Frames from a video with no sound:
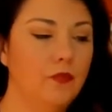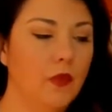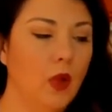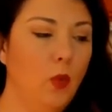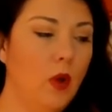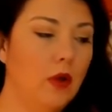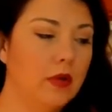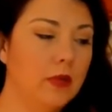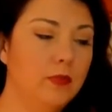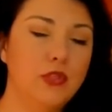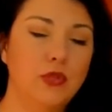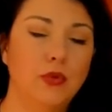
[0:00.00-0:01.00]
Welcome
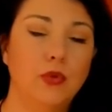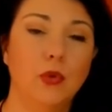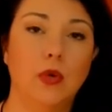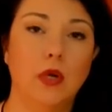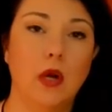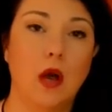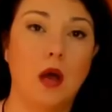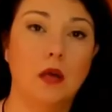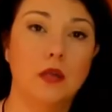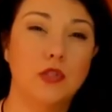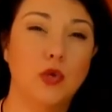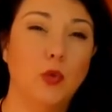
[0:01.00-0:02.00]
to your
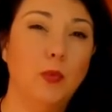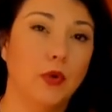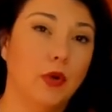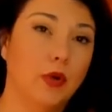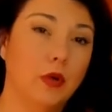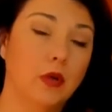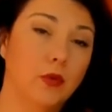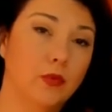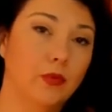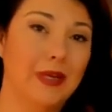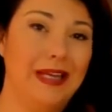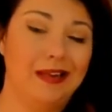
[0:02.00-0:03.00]
October
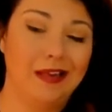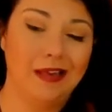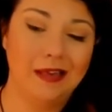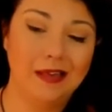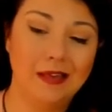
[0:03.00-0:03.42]
reading.